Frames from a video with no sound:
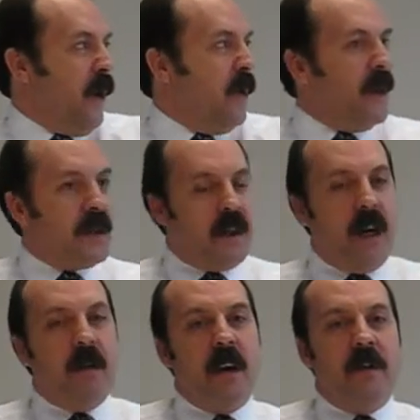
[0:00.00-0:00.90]
Where's the
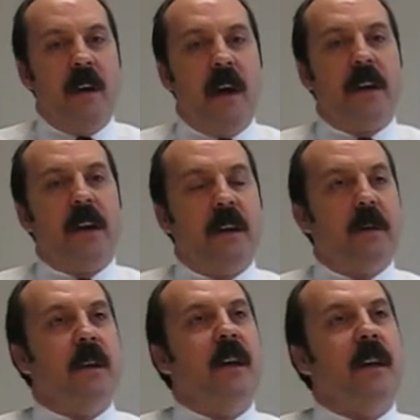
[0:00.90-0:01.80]
time gone? I've no idea. You
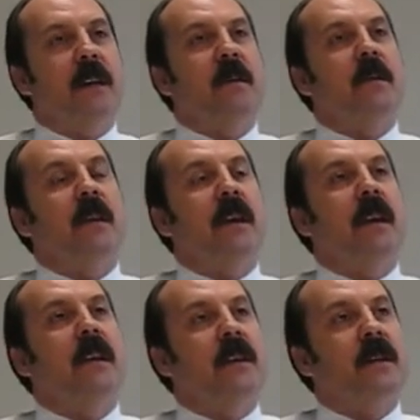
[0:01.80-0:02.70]
would think that
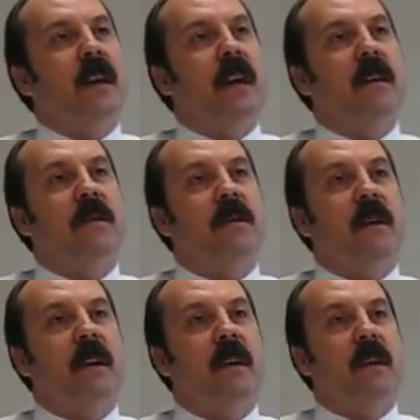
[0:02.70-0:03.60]
in this day of
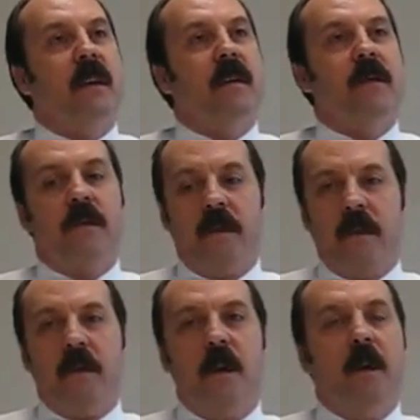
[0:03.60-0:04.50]

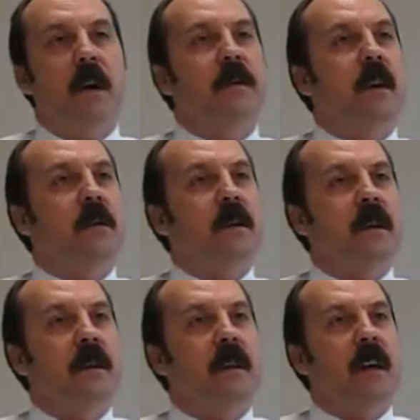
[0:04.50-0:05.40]
the mobile phones
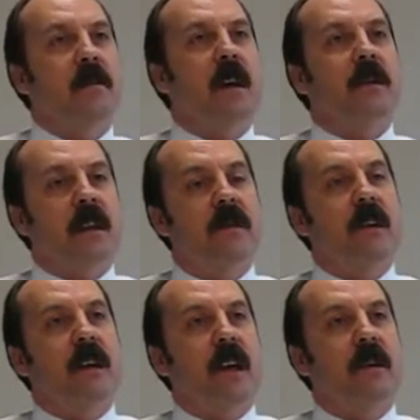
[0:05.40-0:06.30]
and the emails and
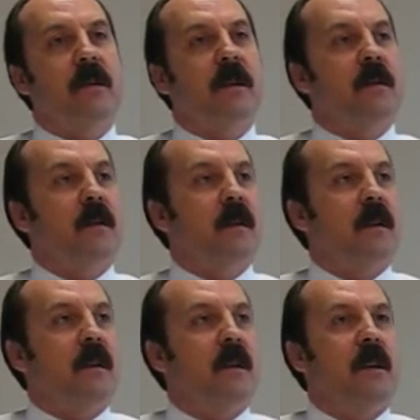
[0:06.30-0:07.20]
everything else
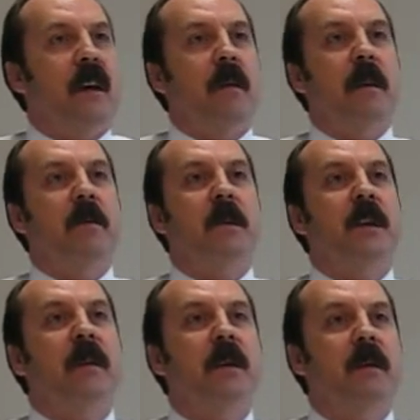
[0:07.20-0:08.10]
that you'd have a bit more
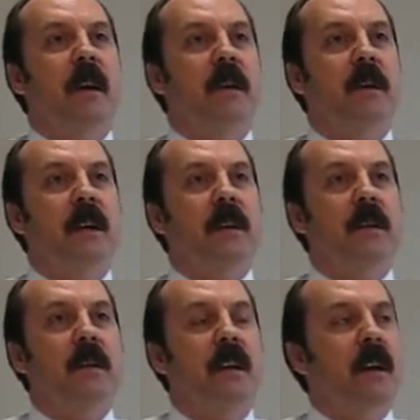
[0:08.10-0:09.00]
time to do other
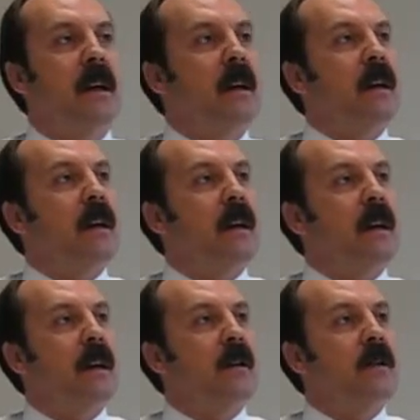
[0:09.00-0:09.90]
things.
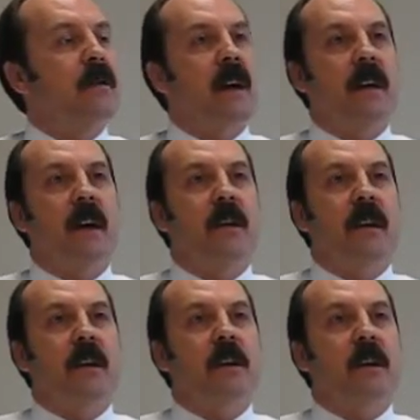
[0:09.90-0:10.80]
In actual fact, I
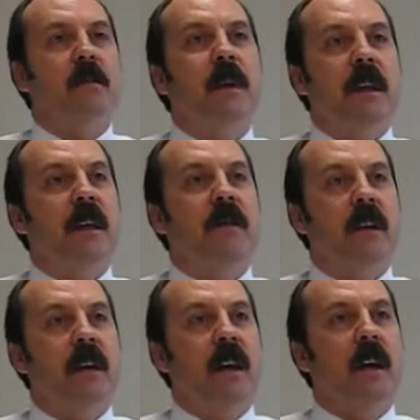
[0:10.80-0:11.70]
think it's just speeded
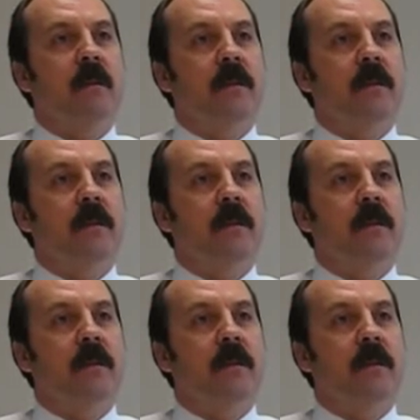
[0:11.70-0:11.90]
everything up.